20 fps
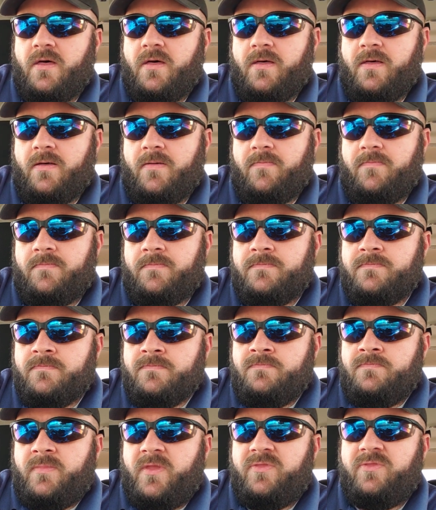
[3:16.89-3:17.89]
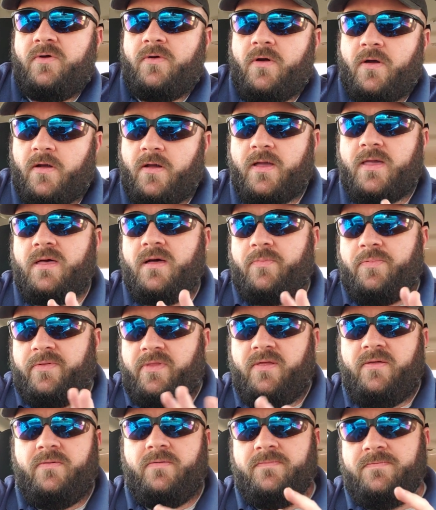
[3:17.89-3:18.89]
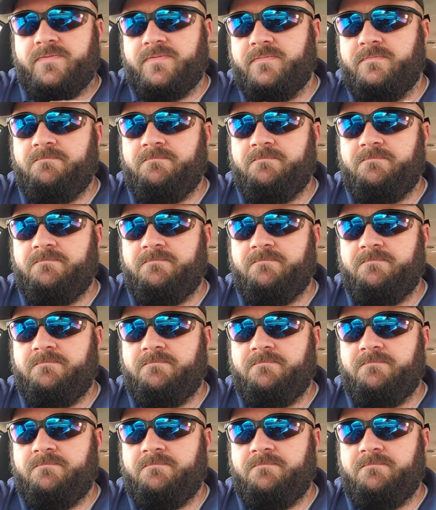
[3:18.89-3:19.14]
Um, there are a couple of